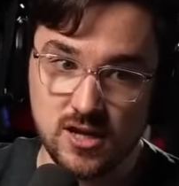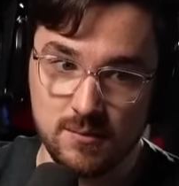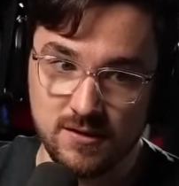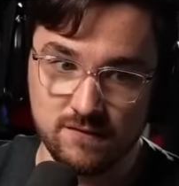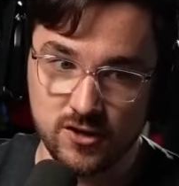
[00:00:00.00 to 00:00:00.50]

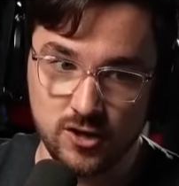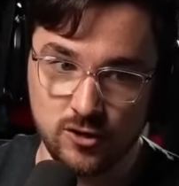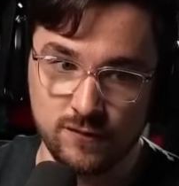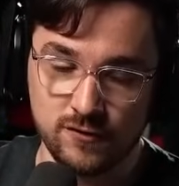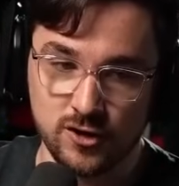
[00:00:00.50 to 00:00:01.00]
coming for
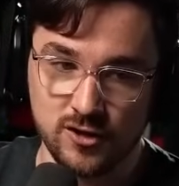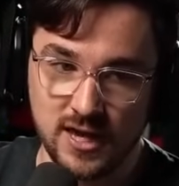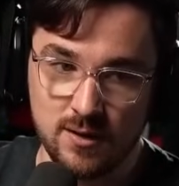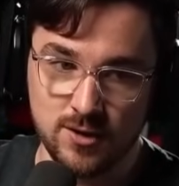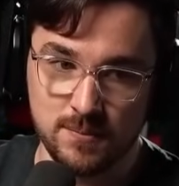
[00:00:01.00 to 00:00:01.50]
you for your
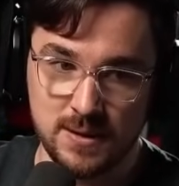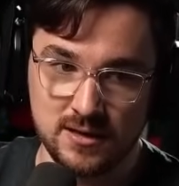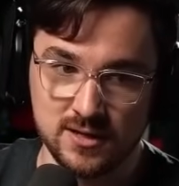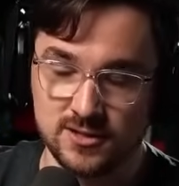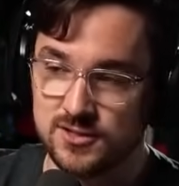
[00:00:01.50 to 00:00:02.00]
gaming
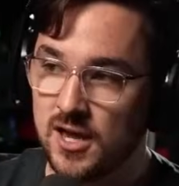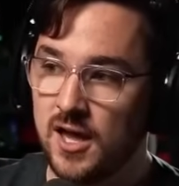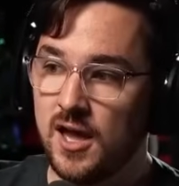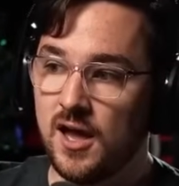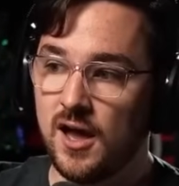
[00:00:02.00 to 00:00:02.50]
opinions.
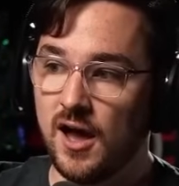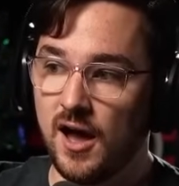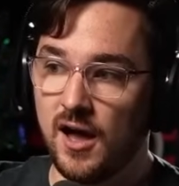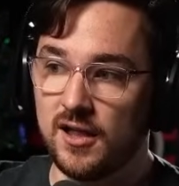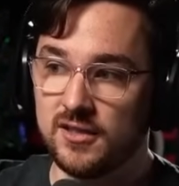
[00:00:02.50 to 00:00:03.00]

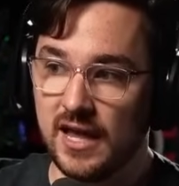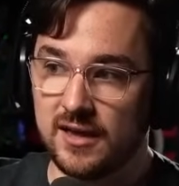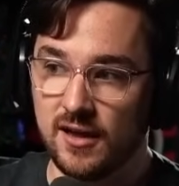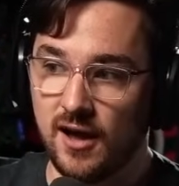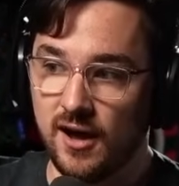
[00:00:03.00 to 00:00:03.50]
Uh,
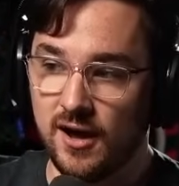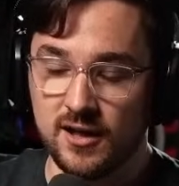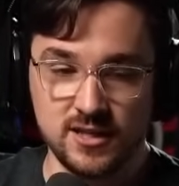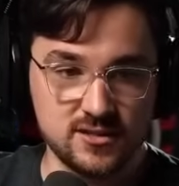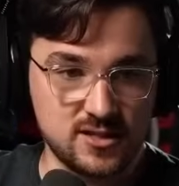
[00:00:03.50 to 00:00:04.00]
like,
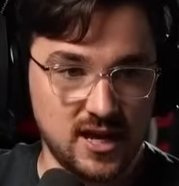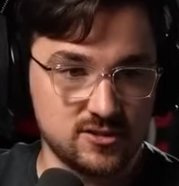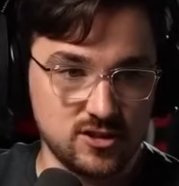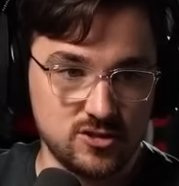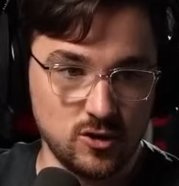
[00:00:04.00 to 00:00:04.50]
unless it
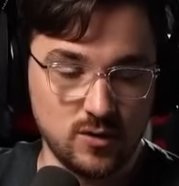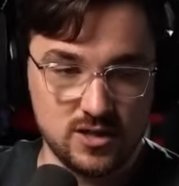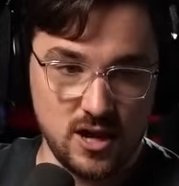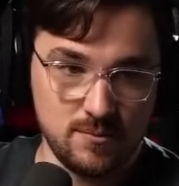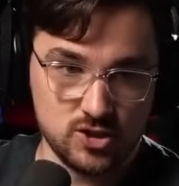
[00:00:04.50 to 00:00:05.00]
has to do
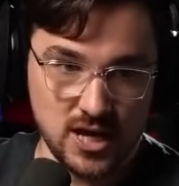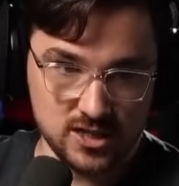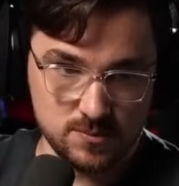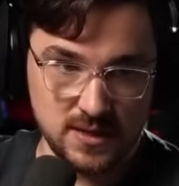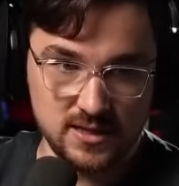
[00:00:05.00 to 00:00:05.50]
with how much
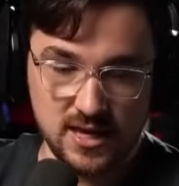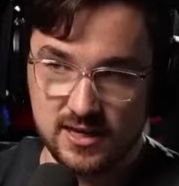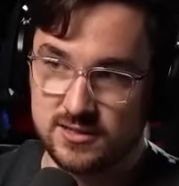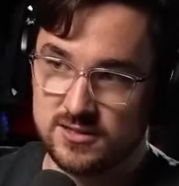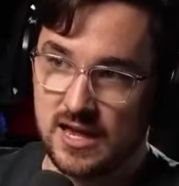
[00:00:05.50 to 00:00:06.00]
XP they
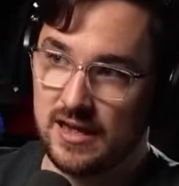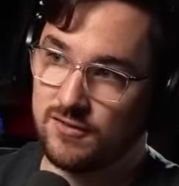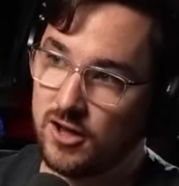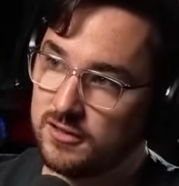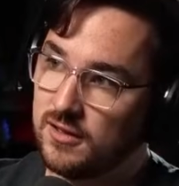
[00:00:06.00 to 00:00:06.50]
can save
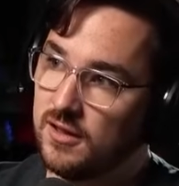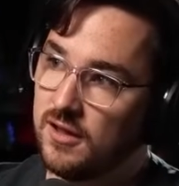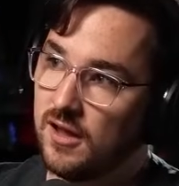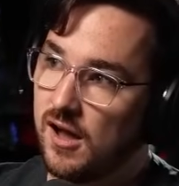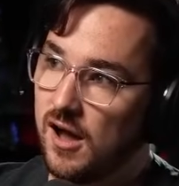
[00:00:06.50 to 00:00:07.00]
on
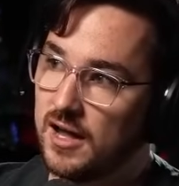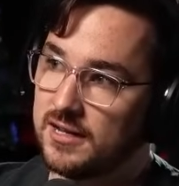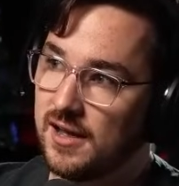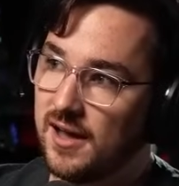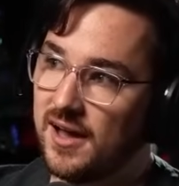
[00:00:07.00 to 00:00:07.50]

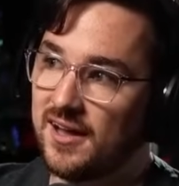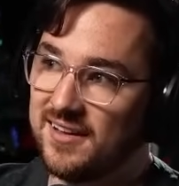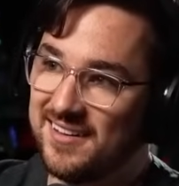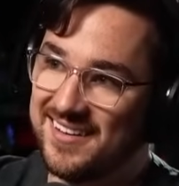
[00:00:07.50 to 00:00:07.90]
on uh,